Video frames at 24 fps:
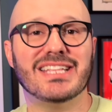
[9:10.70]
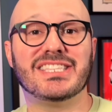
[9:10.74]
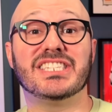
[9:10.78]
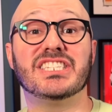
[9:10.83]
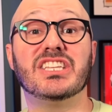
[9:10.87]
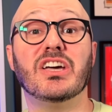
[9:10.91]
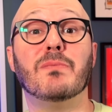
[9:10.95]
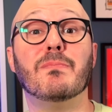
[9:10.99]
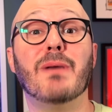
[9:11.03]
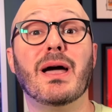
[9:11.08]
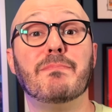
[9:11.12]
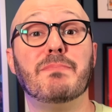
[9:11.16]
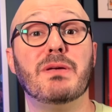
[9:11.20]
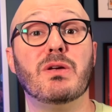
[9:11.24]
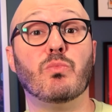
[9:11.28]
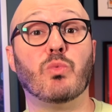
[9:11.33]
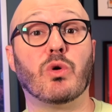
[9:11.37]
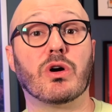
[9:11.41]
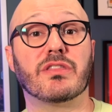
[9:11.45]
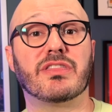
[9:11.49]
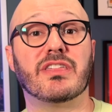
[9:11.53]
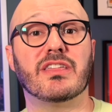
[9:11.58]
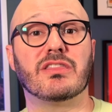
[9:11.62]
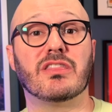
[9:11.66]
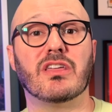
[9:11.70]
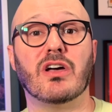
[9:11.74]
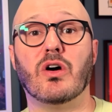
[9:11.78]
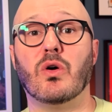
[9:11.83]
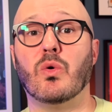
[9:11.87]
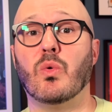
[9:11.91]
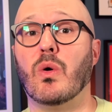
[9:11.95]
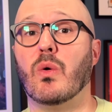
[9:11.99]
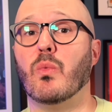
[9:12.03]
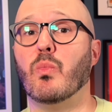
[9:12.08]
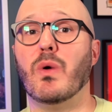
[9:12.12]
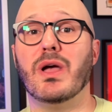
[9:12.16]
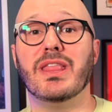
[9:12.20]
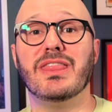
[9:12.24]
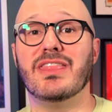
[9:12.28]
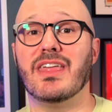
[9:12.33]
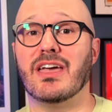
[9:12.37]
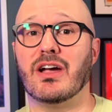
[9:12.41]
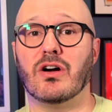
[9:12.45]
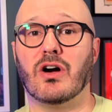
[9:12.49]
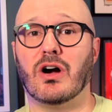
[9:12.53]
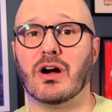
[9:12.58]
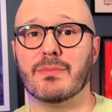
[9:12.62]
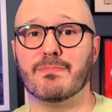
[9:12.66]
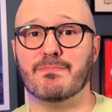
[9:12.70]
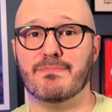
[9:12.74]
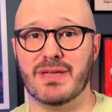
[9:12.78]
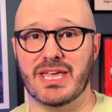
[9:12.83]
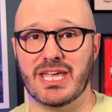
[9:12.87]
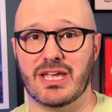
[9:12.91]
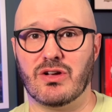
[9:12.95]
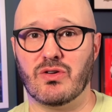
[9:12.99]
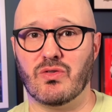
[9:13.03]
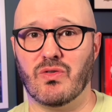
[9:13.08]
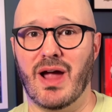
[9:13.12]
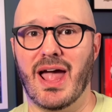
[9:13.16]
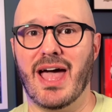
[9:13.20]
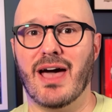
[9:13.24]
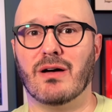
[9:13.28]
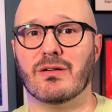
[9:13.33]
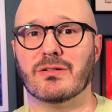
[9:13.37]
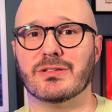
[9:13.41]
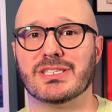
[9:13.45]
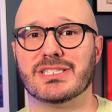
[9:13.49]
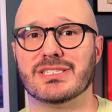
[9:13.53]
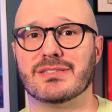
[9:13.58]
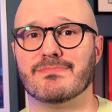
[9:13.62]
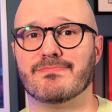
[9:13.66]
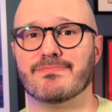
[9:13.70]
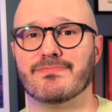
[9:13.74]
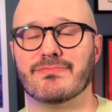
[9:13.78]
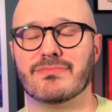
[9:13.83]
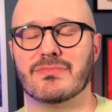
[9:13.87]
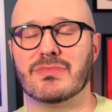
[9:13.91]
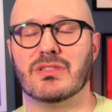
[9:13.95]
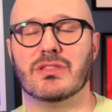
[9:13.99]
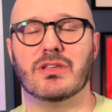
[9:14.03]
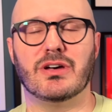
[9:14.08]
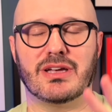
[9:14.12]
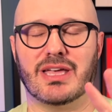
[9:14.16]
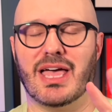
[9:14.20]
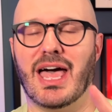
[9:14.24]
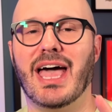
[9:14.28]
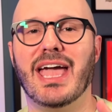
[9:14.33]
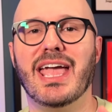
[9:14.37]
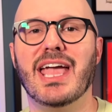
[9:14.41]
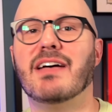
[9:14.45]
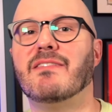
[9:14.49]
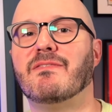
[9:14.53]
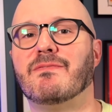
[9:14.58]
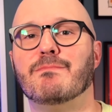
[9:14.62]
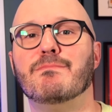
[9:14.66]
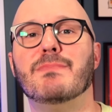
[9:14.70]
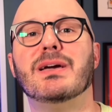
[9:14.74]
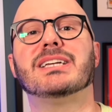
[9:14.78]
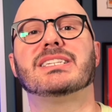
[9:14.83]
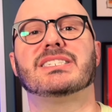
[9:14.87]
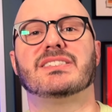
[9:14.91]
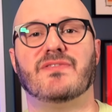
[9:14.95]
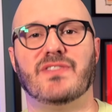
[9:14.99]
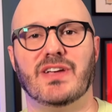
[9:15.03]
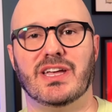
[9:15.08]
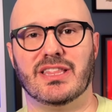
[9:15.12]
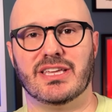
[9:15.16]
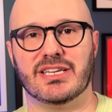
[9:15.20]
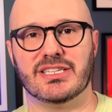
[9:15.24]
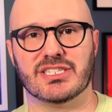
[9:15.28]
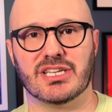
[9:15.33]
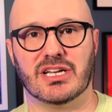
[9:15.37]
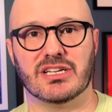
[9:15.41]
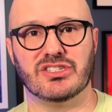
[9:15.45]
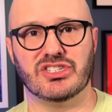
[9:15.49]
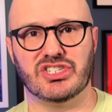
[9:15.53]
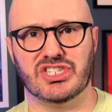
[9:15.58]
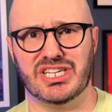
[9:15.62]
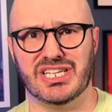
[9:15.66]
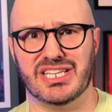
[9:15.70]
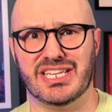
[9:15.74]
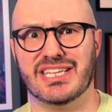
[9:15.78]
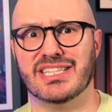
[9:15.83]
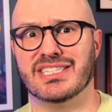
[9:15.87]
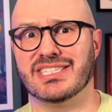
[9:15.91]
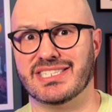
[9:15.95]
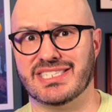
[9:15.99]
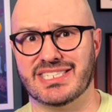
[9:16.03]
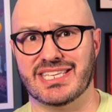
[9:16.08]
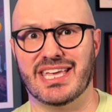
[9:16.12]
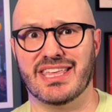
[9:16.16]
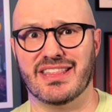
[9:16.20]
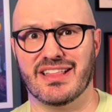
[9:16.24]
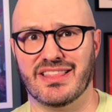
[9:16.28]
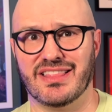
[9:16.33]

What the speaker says: still might be worth it though when there are big crowds. Look, I have mixed feelings on Genie to say the